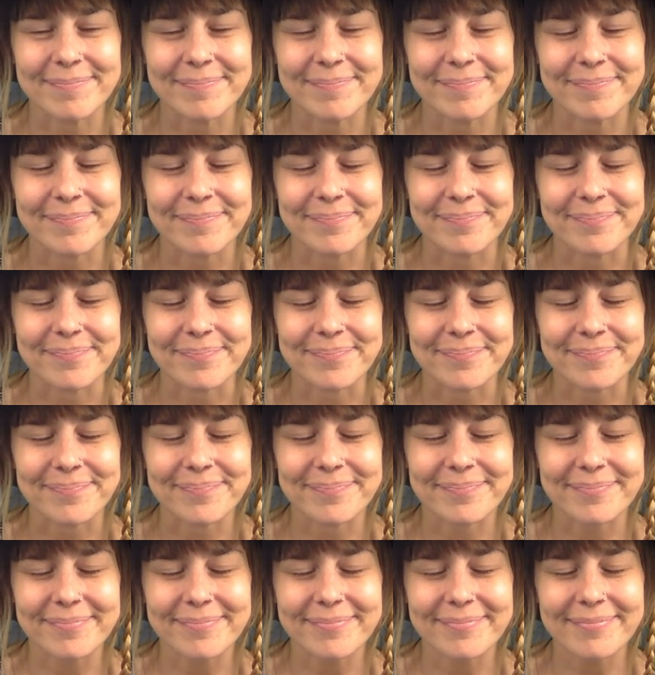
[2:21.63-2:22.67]

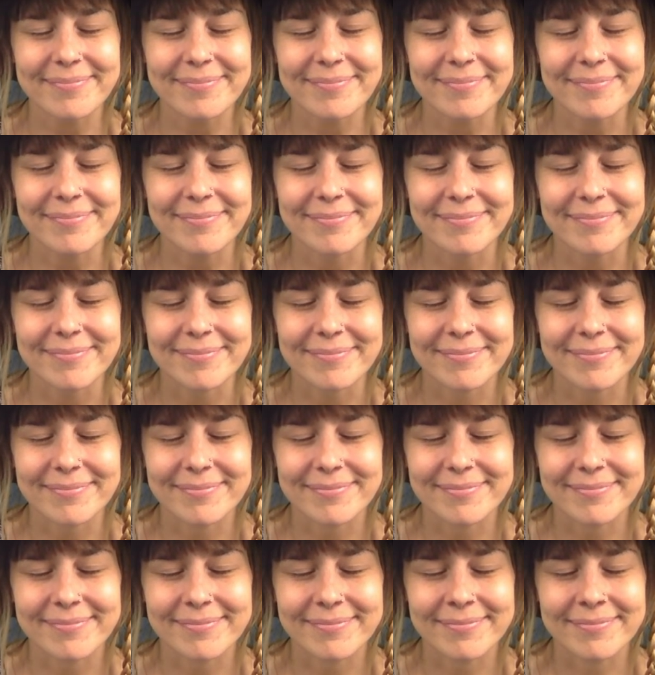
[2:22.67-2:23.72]

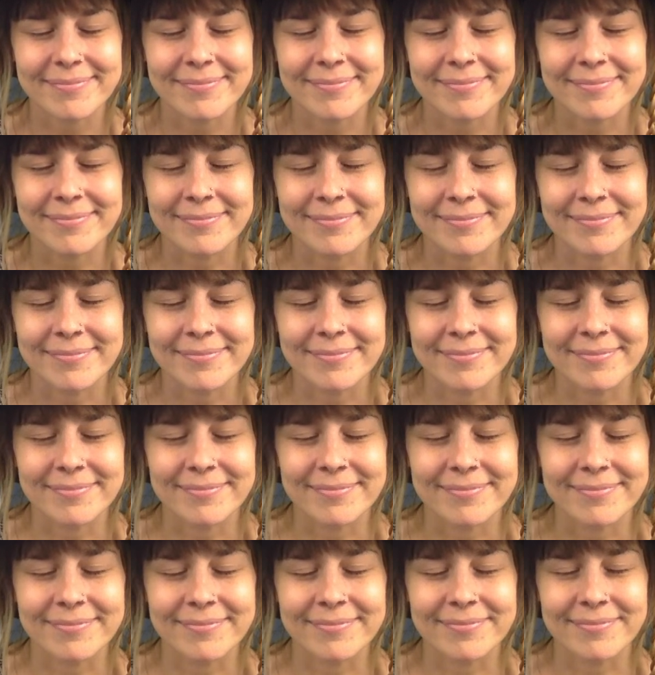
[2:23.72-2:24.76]

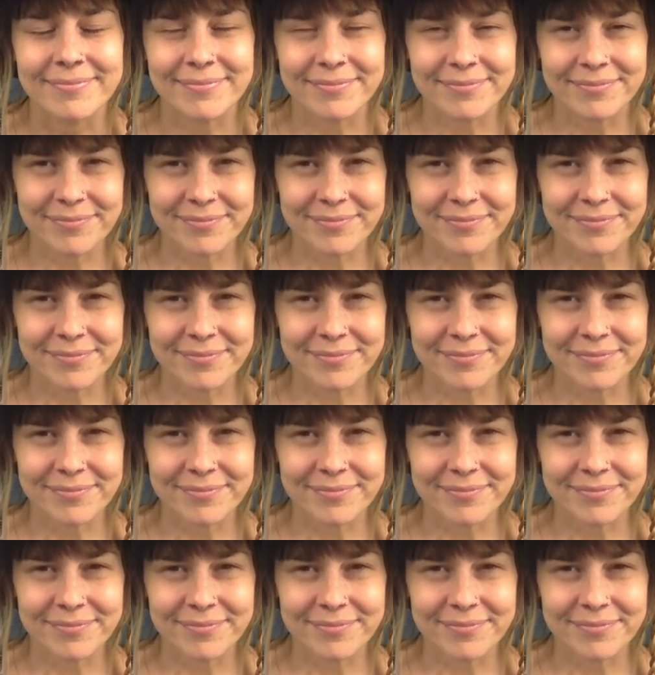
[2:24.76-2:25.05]
[no speech]